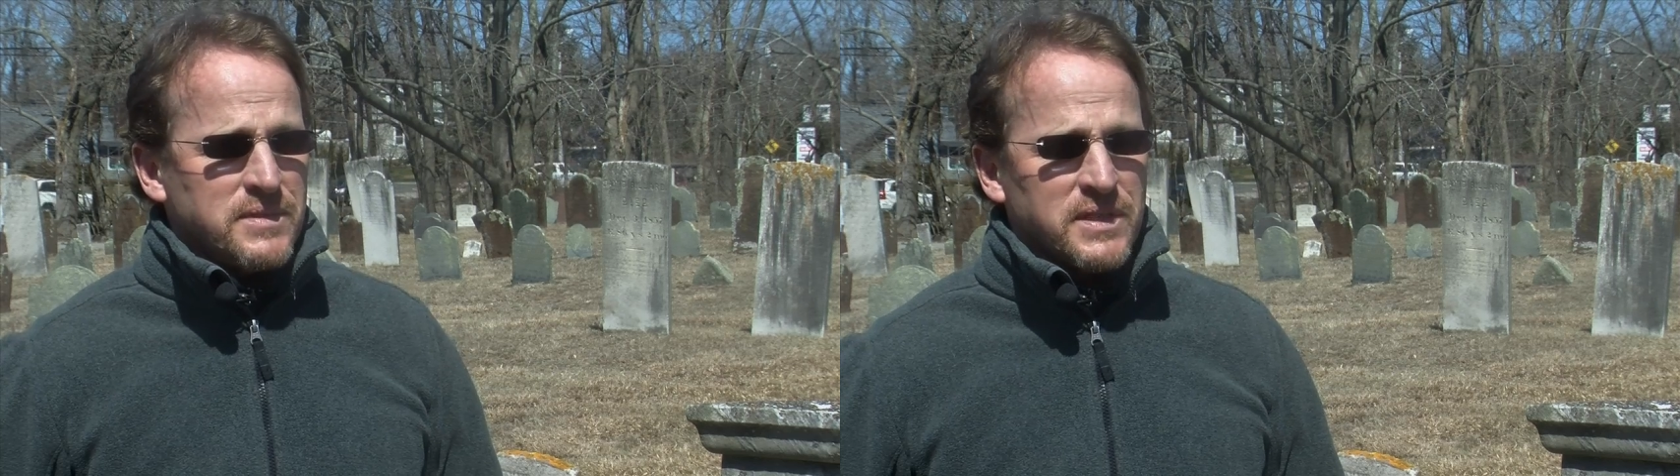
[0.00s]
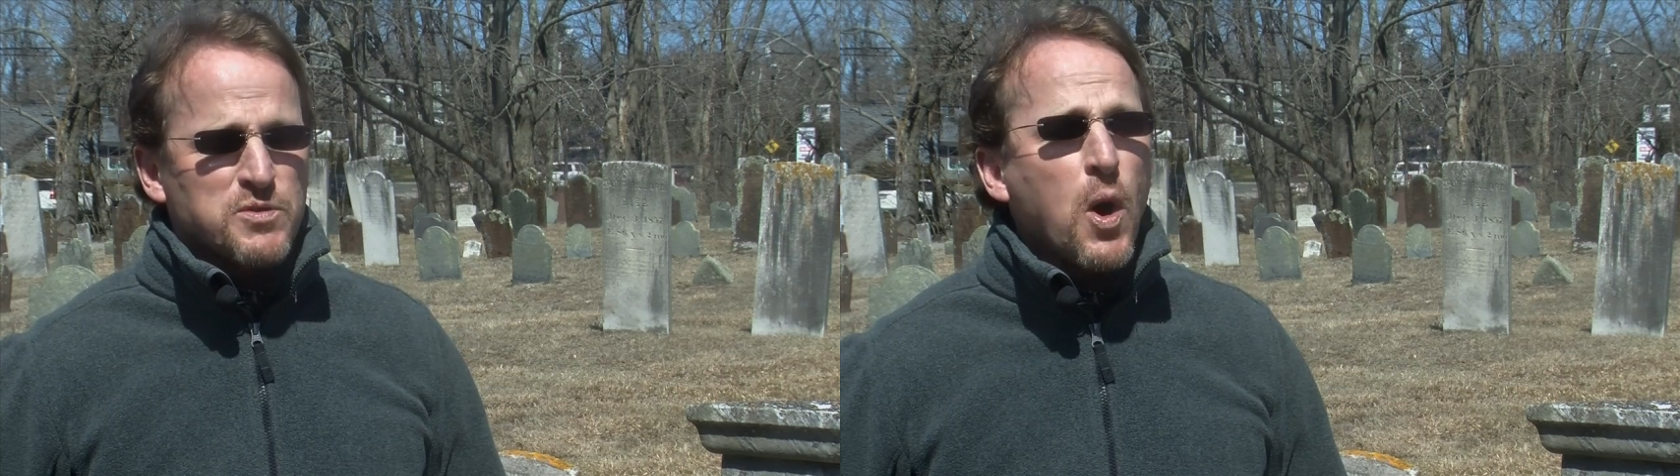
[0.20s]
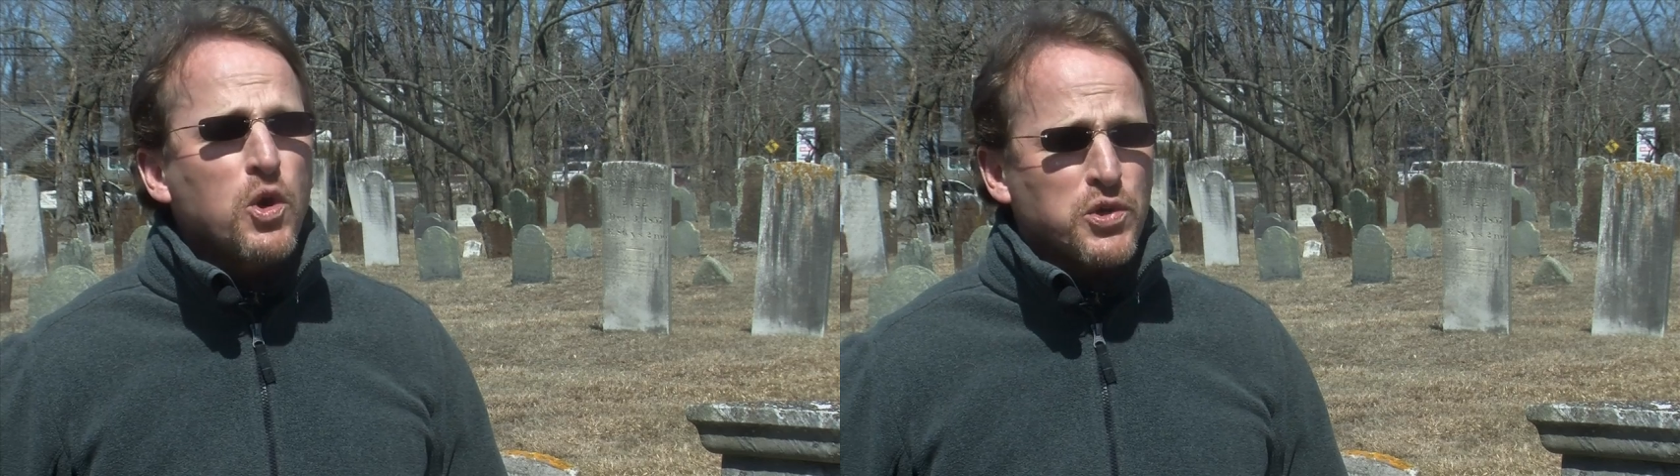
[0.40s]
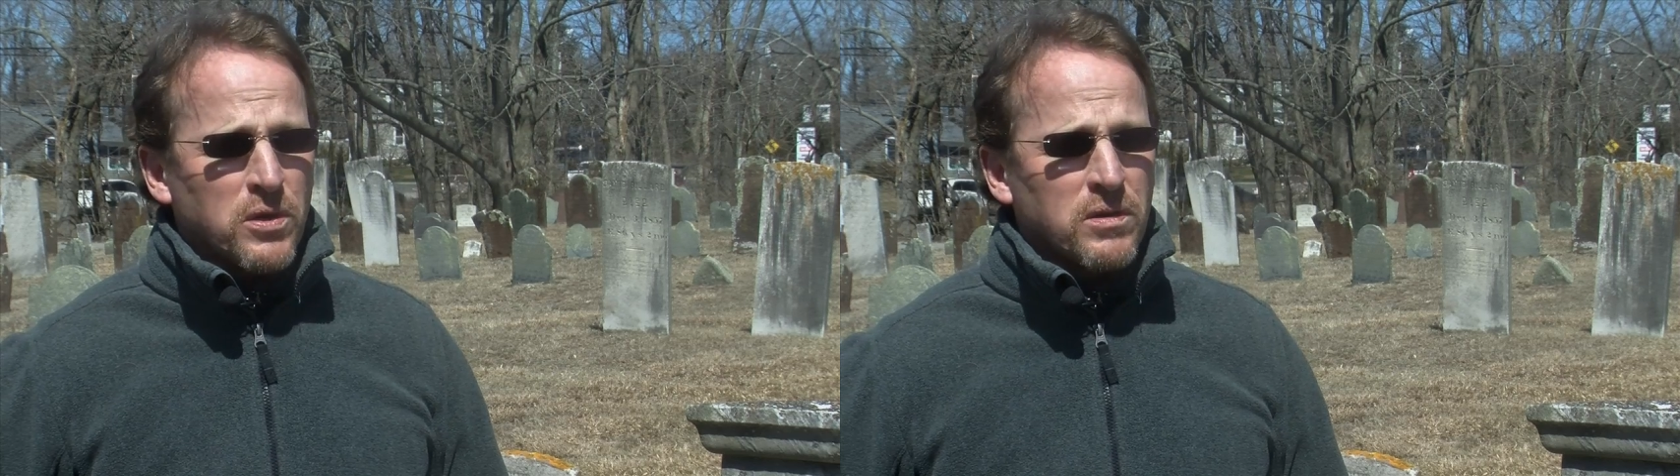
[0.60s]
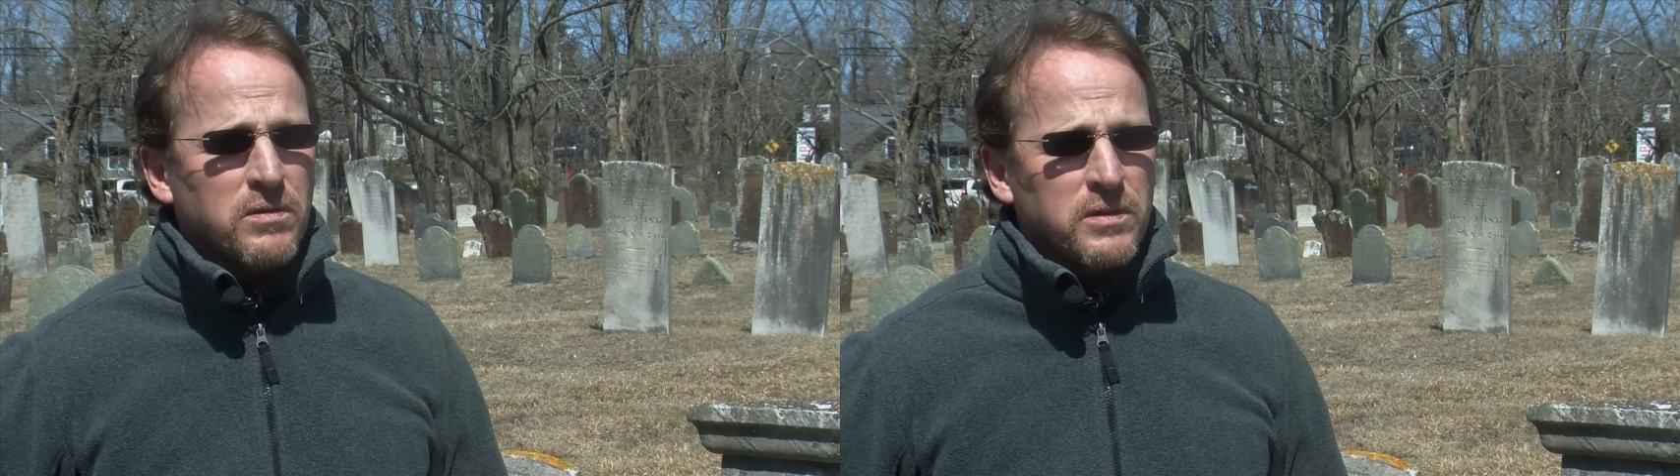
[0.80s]

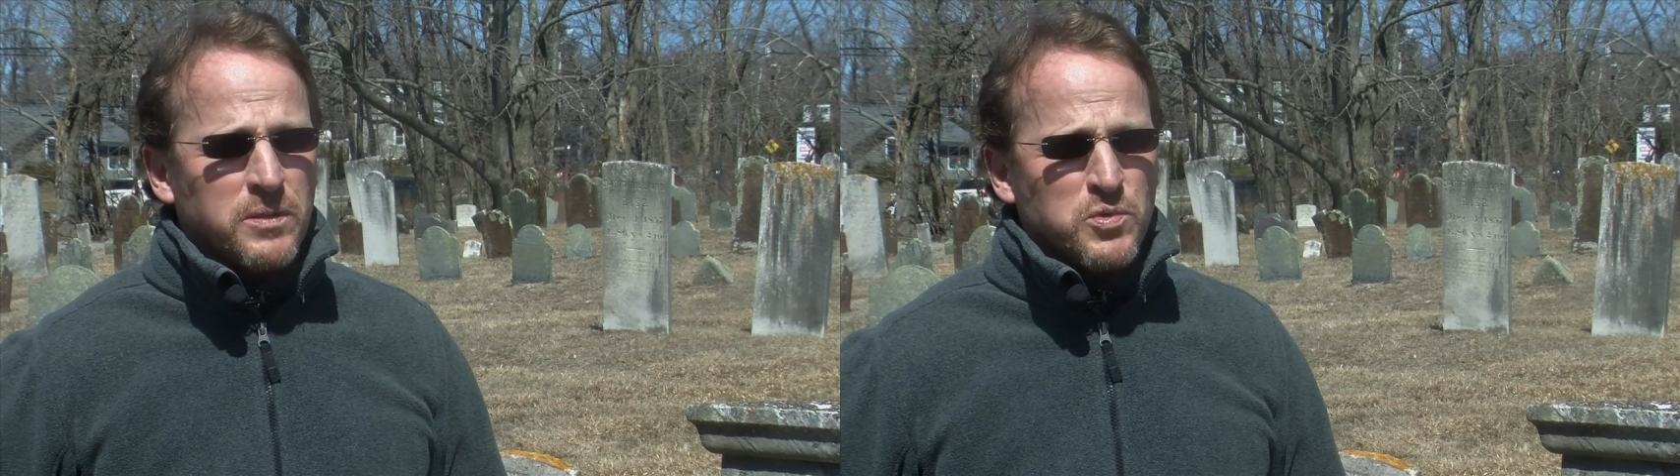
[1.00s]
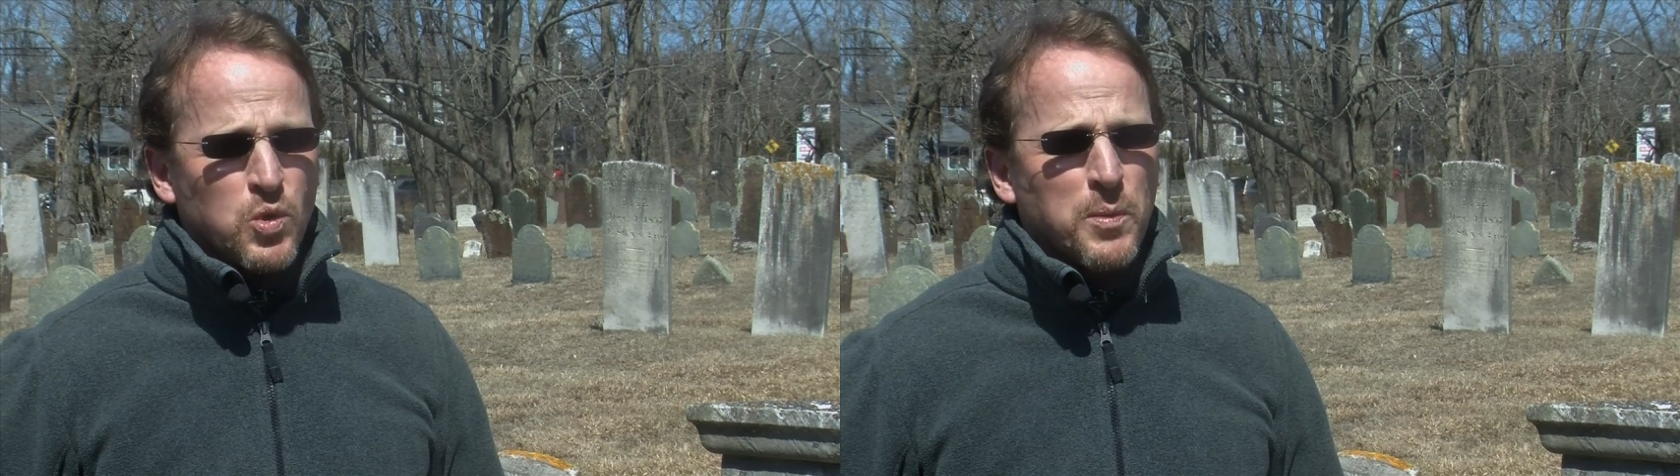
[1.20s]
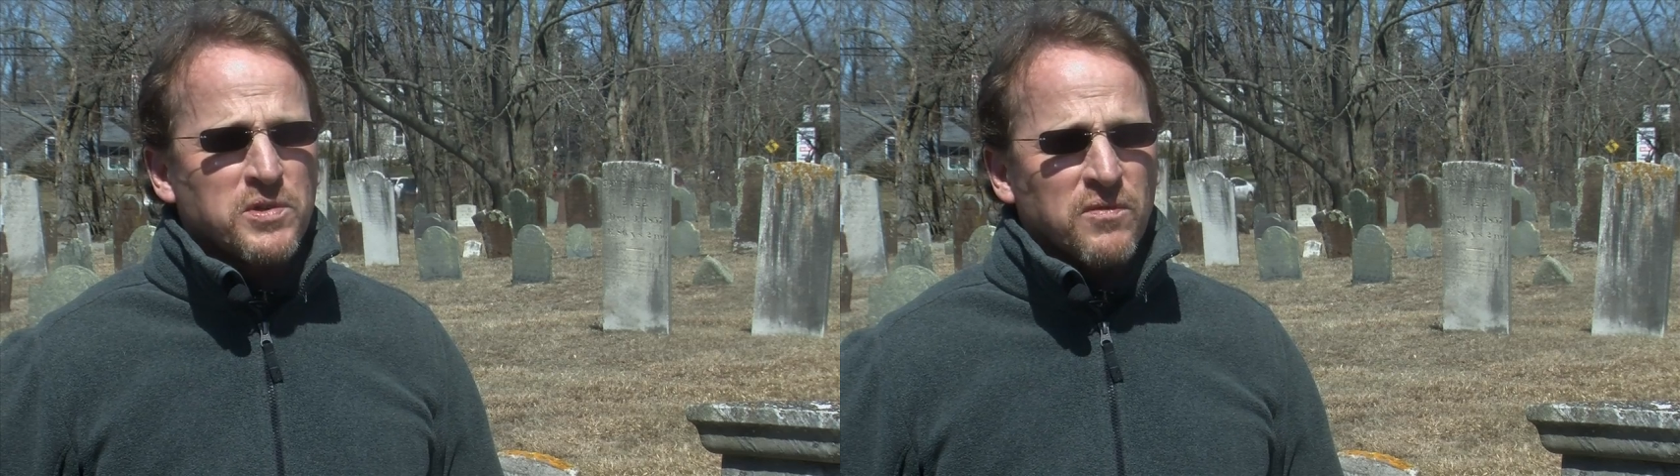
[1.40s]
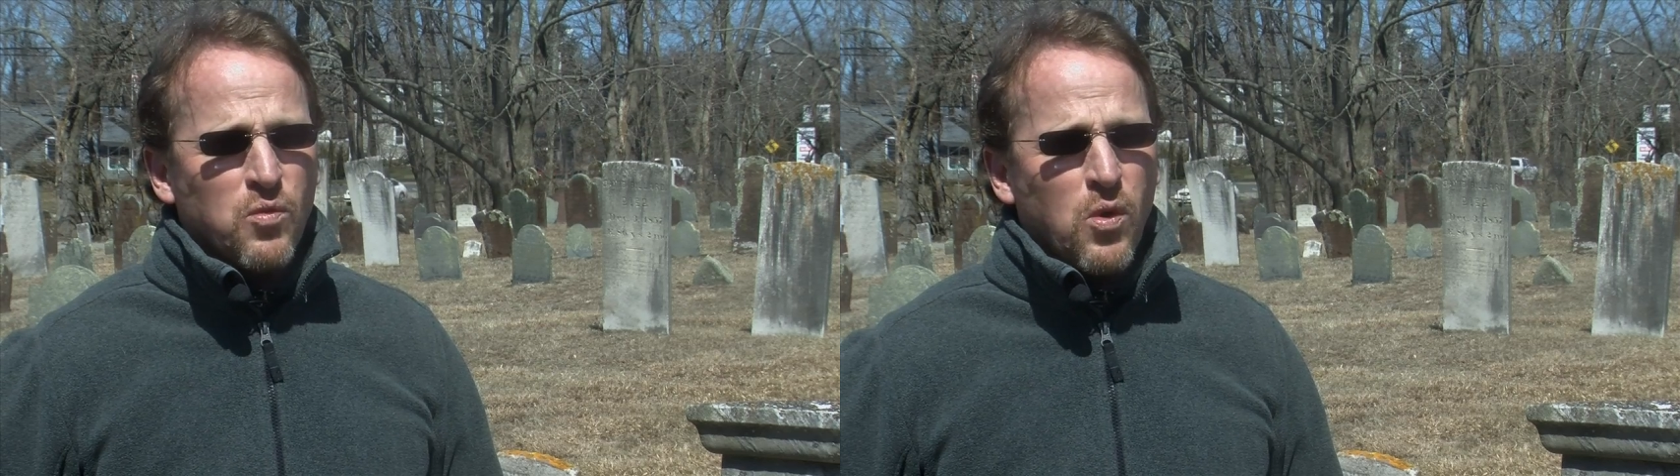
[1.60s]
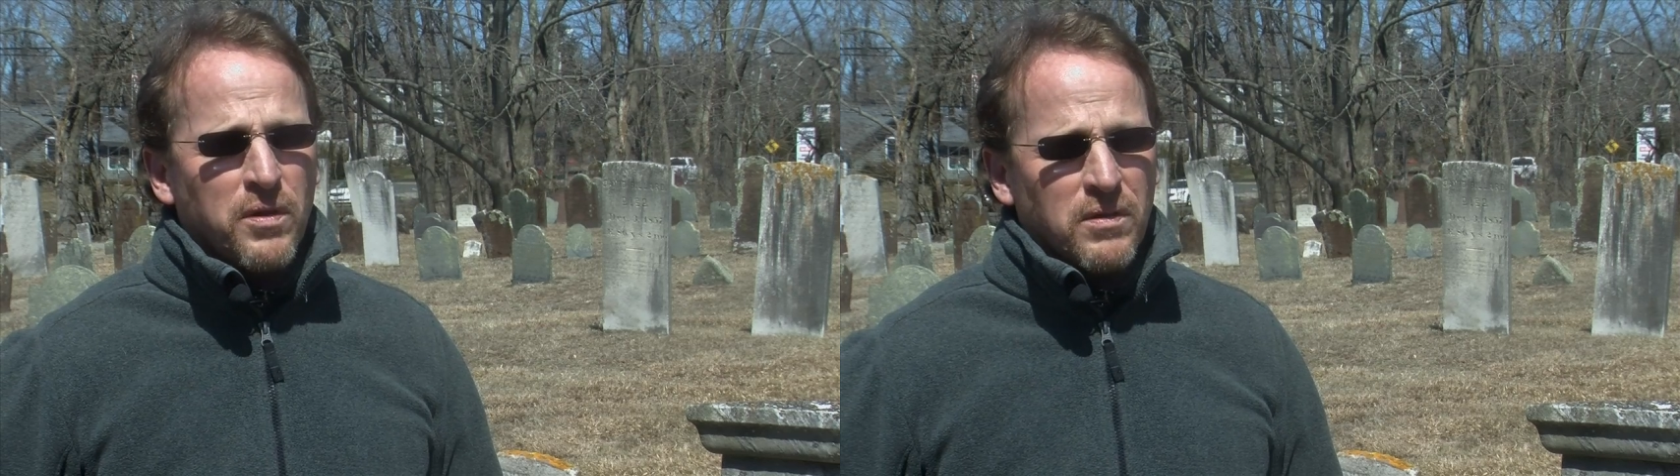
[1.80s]
exposure and absorption of
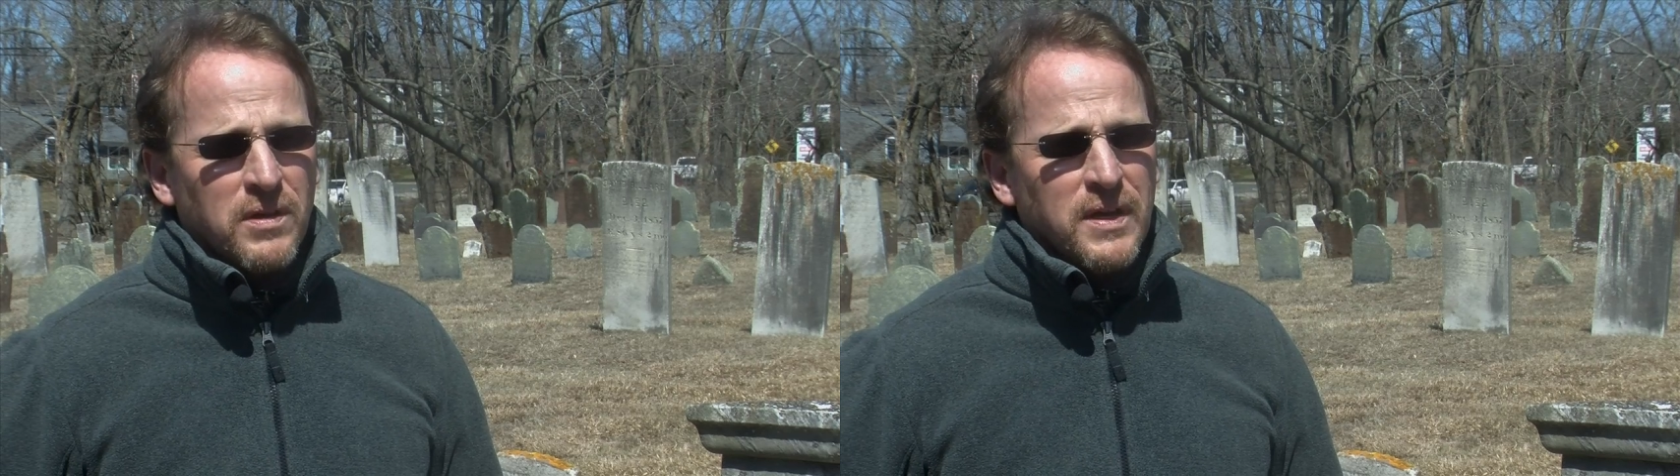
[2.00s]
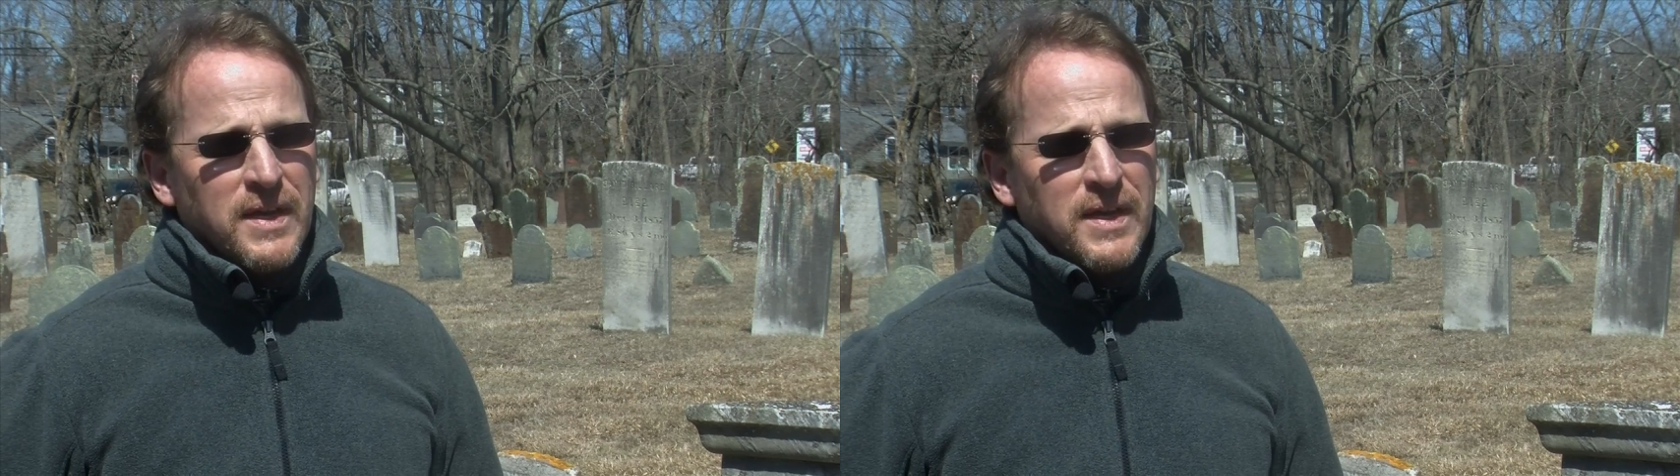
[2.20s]
water,